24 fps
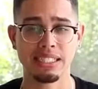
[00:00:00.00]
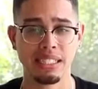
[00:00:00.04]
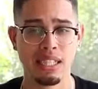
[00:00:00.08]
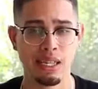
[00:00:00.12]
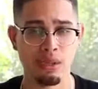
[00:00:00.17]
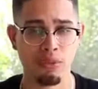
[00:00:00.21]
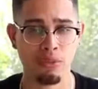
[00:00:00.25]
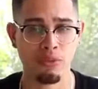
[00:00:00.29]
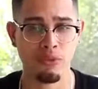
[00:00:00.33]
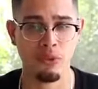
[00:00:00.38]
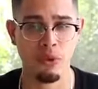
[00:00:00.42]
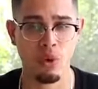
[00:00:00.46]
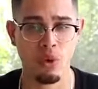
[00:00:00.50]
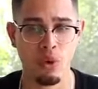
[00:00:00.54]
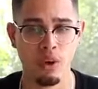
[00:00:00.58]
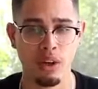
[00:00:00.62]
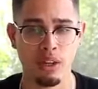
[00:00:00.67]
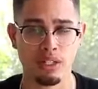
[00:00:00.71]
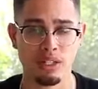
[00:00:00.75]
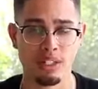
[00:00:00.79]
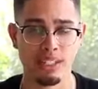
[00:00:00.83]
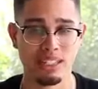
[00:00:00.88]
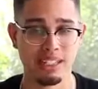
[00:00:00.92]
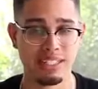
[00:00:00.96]
stated
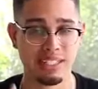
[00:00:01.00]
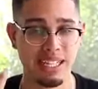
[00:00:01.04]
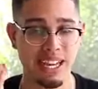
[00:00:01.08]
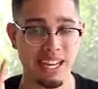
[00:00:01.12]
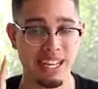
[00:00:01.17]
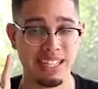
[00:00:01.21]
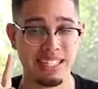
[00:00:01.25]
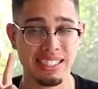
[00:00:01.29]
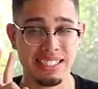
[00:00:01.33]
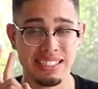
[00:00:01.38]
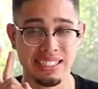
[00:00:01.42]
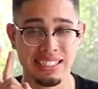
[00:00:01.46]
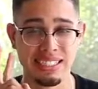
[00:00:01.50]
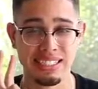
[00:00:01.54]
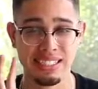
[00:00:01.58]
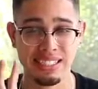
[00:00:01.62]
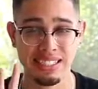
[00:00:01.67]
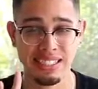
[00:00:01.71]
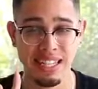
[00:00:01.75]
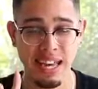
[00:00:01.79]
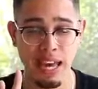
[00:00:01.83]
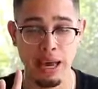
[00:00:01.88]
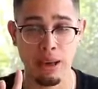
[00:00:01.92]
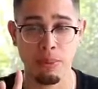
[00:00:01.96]
before, the second
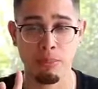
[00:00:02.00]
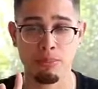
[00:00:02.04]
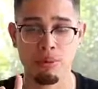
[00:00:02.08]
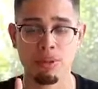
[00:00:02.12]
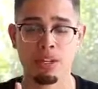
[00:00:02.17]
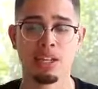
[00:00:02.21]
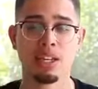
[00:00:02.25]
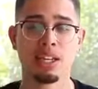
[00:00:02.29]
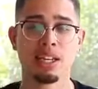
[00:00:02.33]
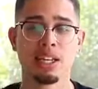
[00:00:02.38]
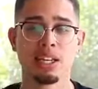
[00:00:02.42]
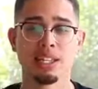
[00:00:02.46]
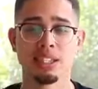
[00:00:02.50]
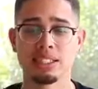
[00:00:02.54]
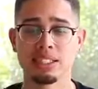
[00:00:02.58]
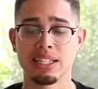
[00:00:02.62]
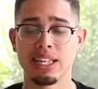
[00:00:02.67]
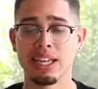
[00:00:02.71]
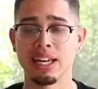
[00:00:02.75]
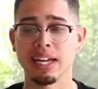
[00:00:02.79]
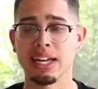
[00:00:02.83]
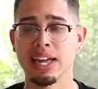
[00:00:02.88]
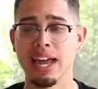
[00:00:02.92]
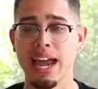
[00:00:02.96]
step is
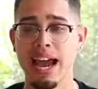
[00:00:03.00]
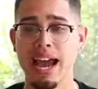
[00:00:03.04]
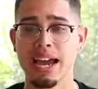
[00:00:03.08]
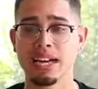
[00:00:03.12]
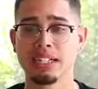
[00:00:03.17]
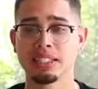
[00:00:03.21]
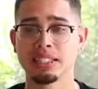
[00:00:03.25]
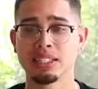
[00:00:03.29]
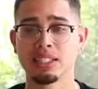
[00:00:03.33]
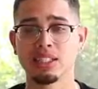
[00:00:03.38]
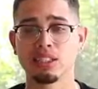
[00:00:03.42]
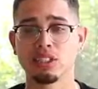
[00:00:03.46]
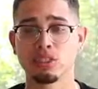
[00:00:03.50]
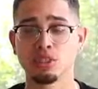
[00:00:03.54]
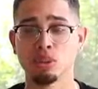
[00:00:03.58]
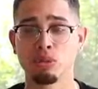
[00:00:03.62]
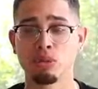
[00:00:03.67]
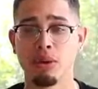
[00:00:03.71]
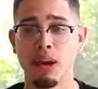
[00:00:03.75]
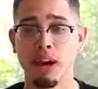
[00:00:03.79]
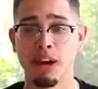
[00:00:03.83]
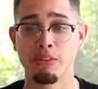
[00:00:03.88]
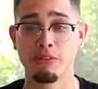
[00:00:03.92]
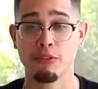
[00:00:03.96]
getting access
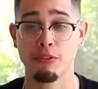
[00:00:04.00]
to my